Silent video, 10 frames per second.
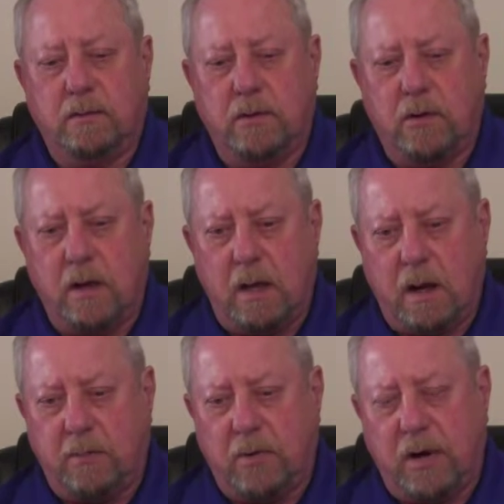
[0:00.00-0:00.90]
during that
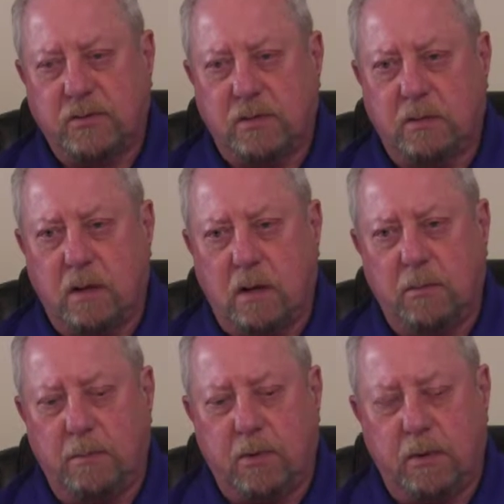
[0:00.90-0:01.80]
operation, the
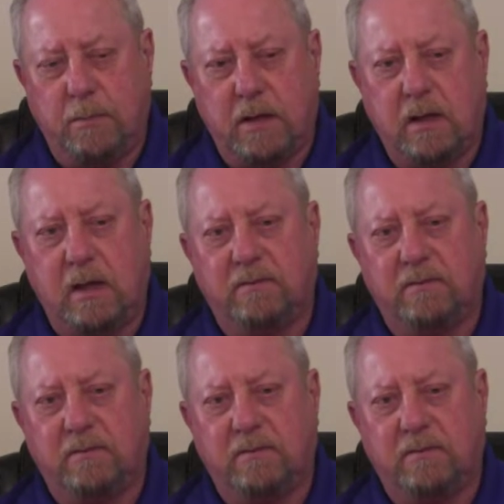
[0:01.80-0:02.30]
Army put a big